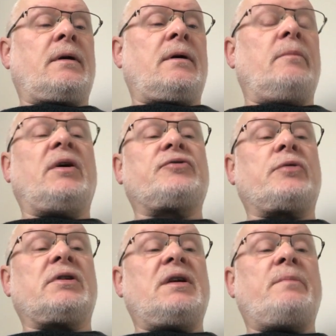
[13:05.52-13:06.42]
A
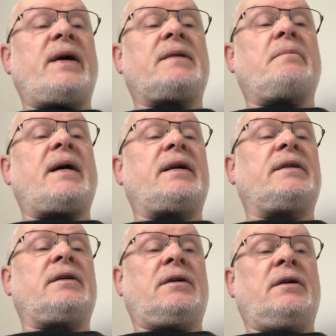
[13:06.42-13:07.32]
moderately bad
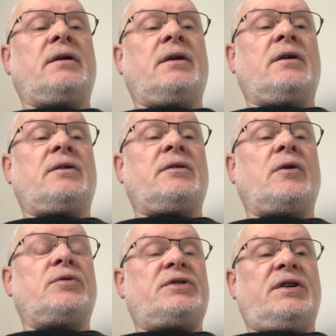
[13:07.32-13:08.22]
man
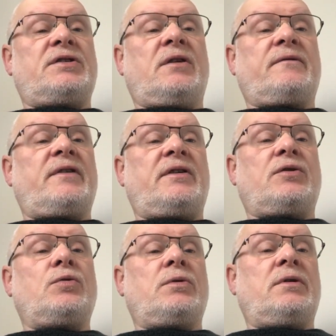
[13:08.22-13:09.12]
knows he is not very
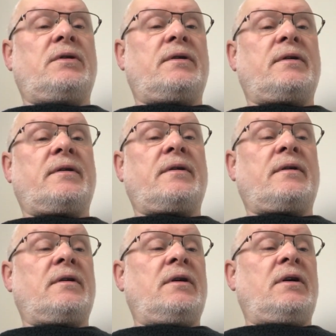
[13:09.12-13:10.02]
good.
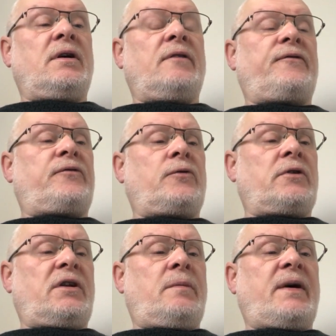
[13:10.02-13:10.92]
A
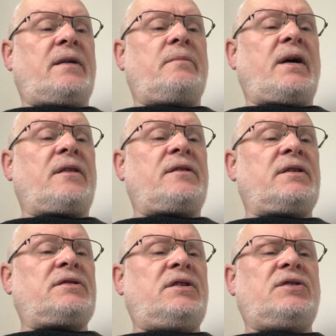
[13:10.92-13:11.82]
thoroughly bad man
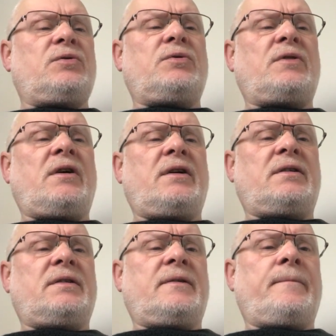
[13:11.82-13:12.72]
thinks he is all right.
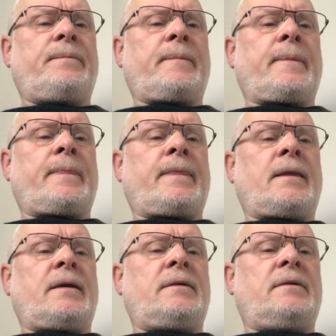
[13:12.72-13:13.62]

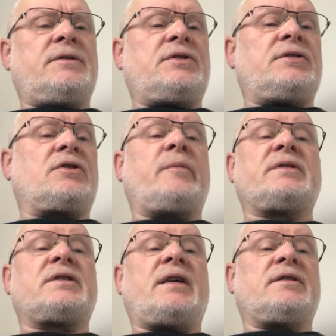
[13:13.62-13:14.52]
This is
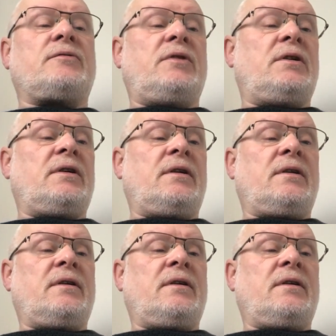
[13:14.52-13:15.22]
common sense, really.